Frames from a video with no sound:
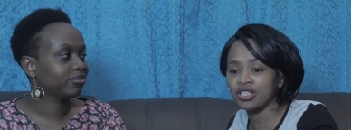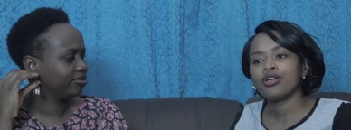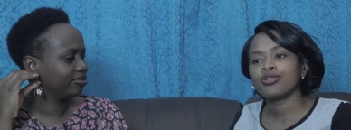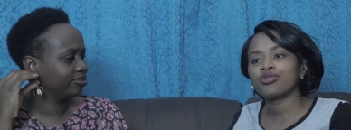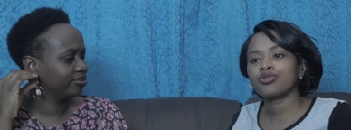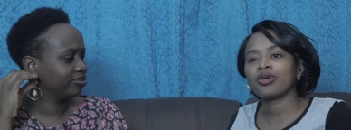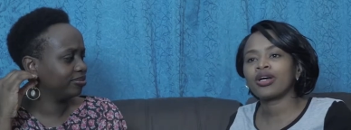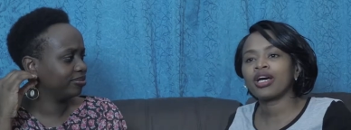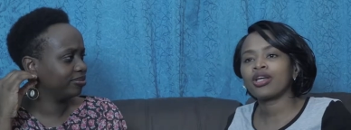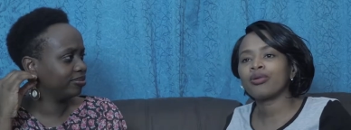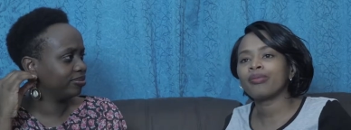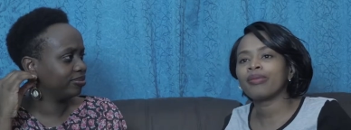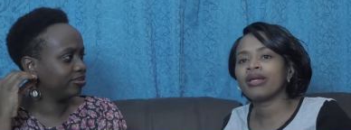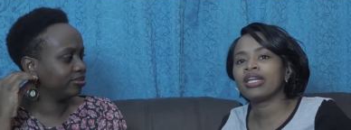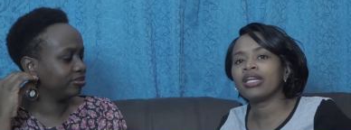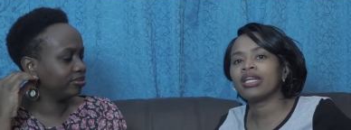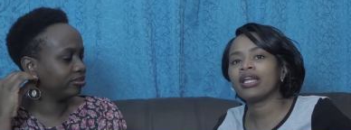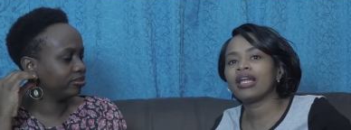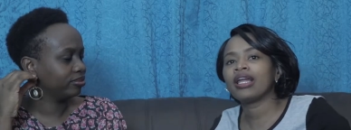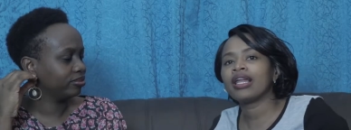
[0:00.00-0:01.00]
Speaker 1: So Carol made
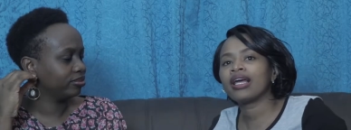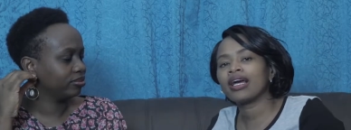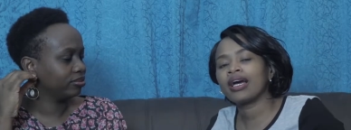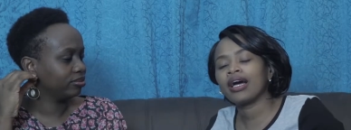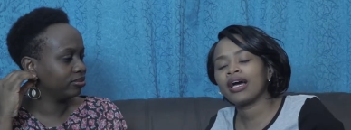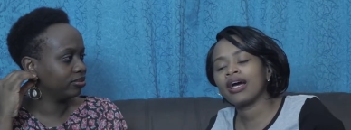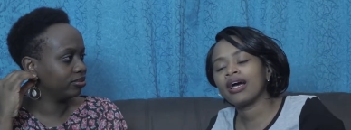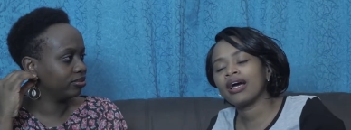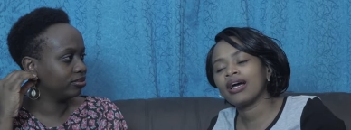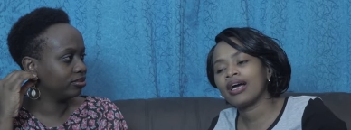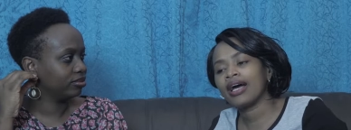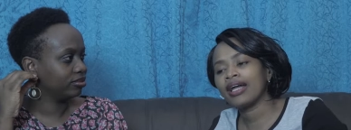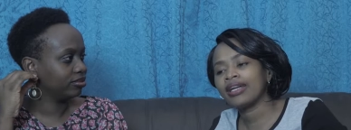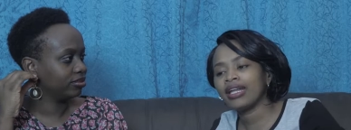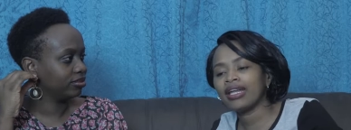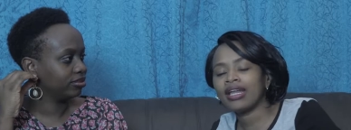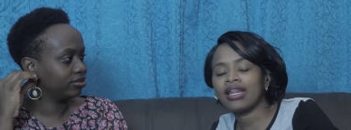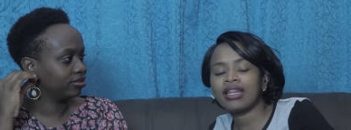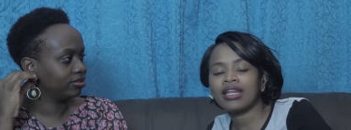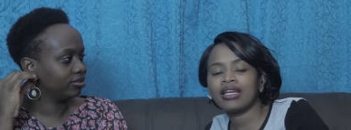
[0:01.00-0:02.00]
a, like a, had
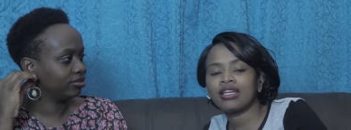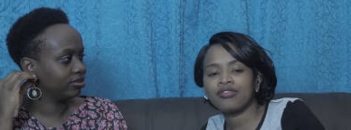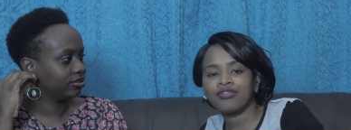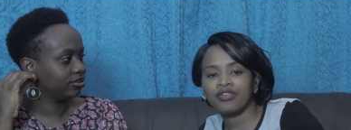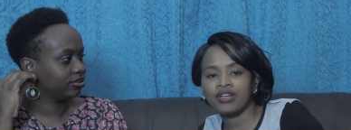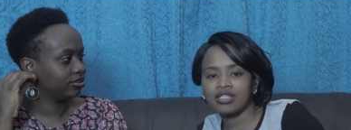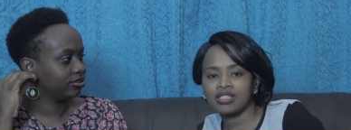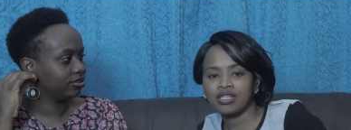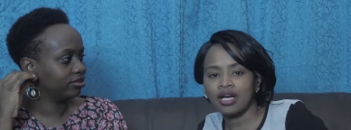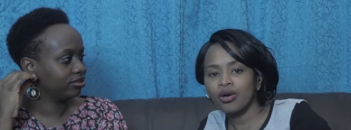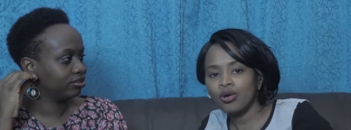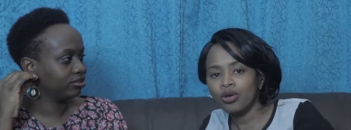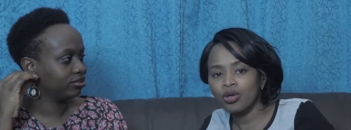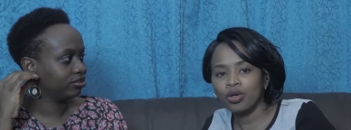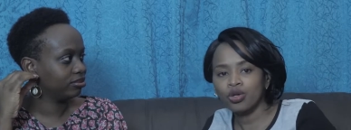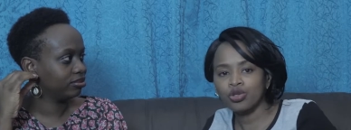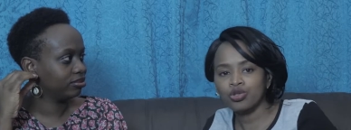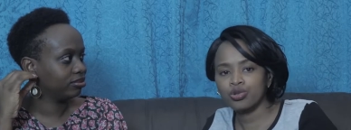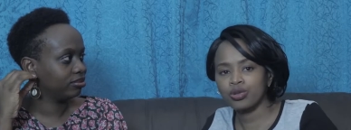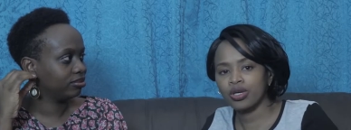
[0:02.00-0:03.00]
another different circle
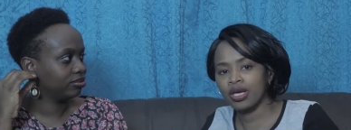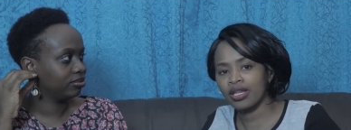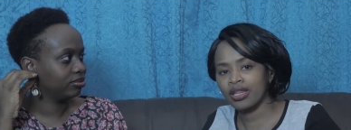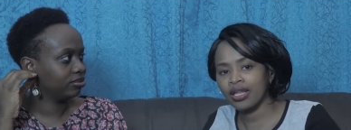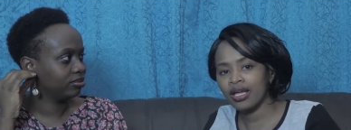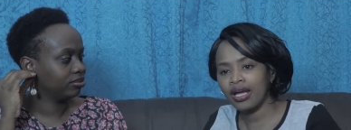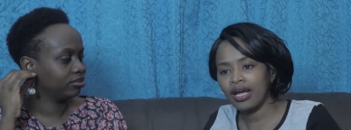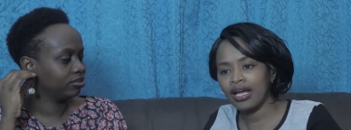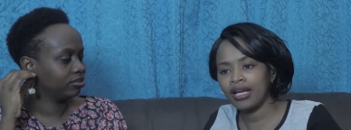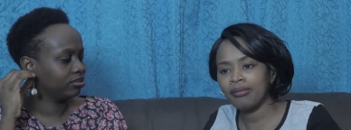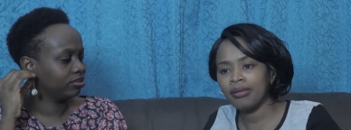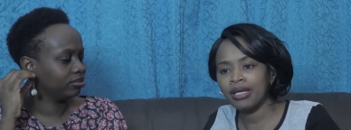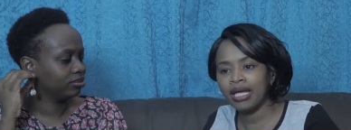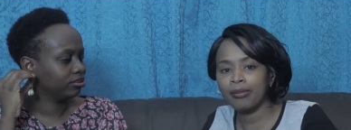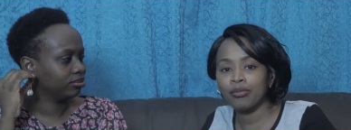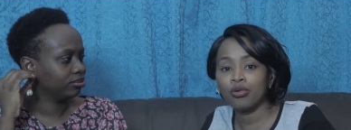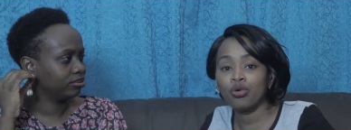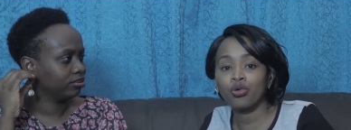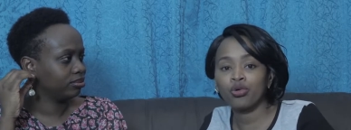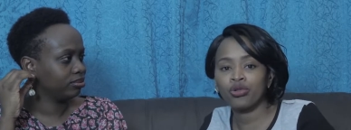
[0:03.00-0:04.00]
altogether. And me, I'm
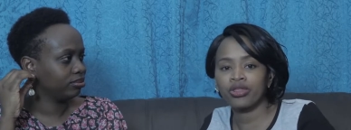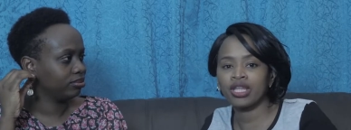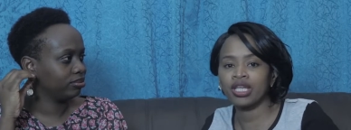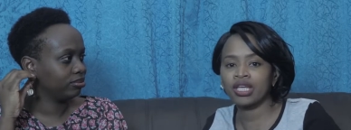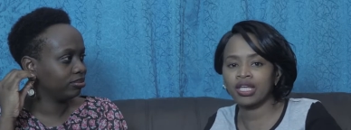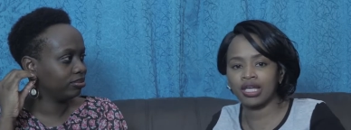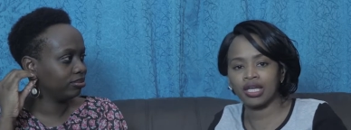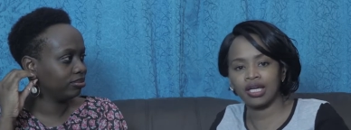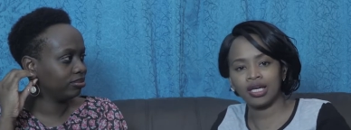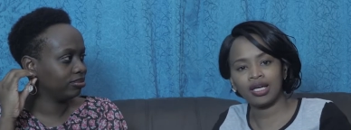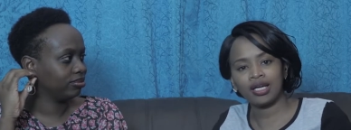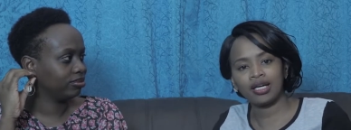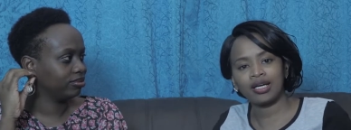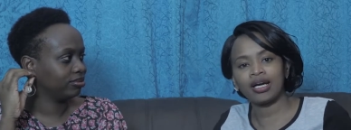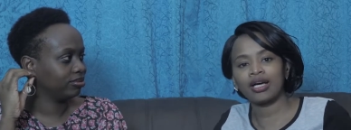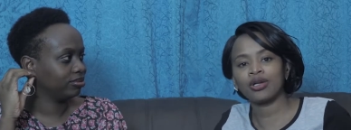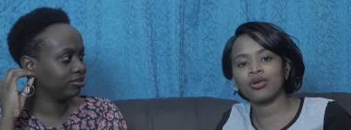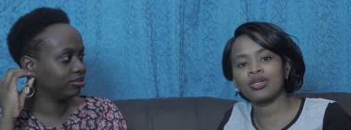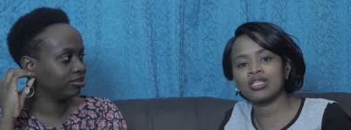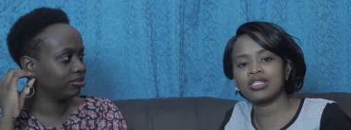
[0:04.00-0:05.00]
Muku thinking,
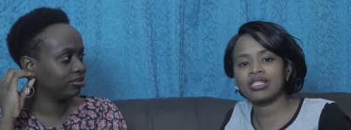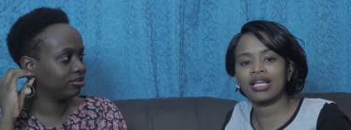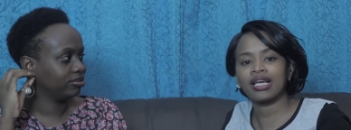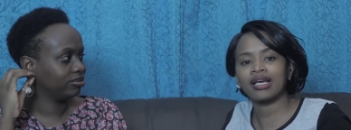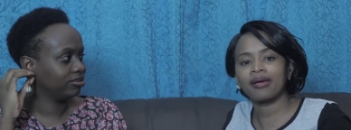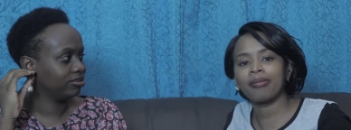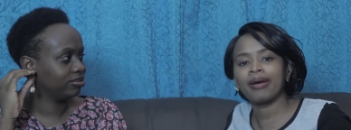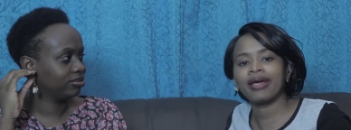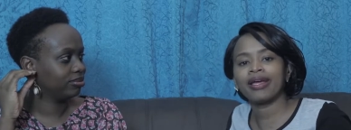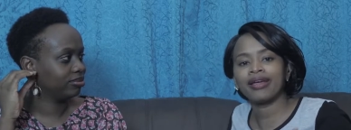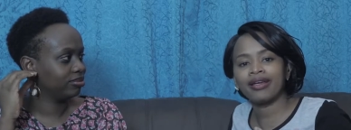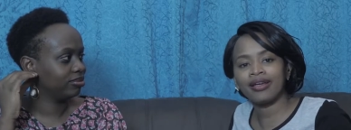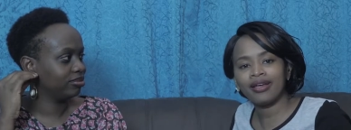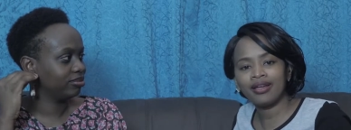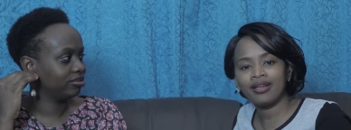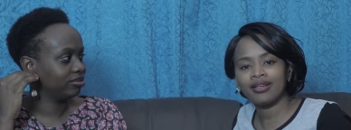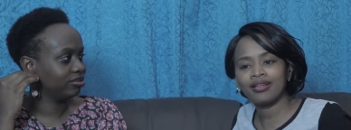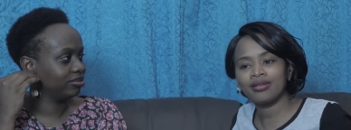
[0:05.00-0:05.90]
Carol is like my...